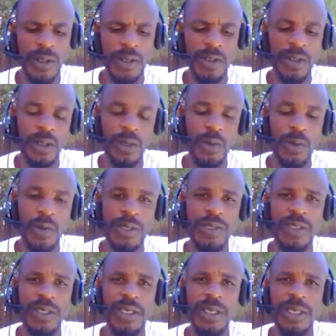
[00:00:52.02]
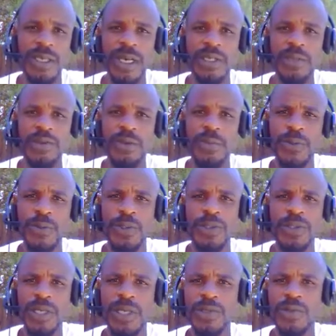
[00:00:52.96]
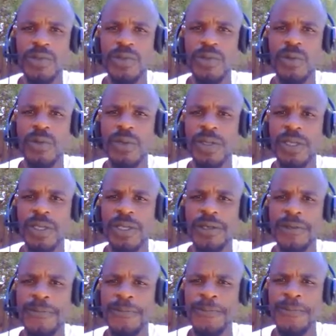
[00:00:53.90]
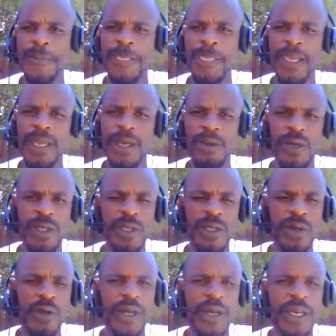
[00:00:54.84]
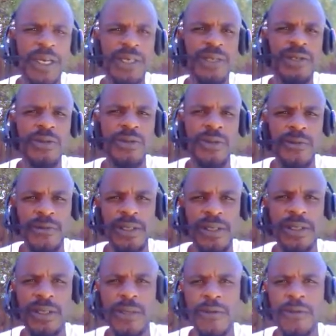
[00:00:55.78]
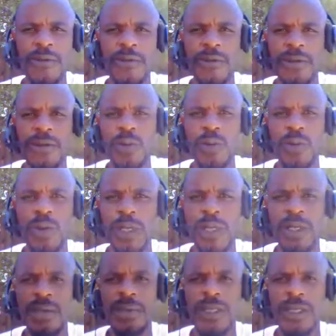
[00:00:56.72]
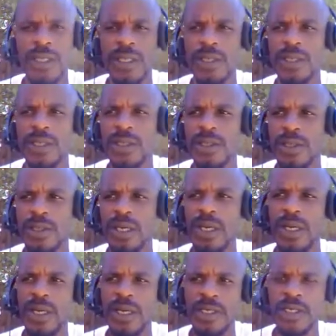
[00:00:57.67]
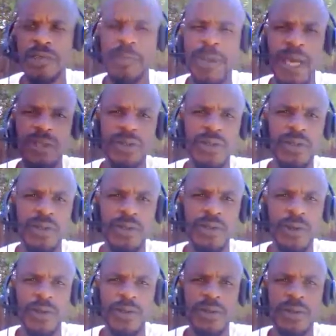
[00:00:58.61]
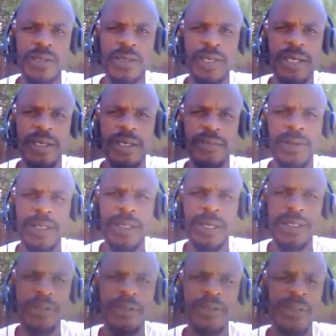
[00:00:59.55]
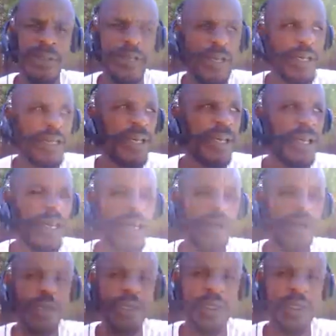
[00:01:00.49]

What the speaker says: So once again, I do appreciate you tuning in. And we're going to go ahead and do a video for this one because expansion and growth is taking place. And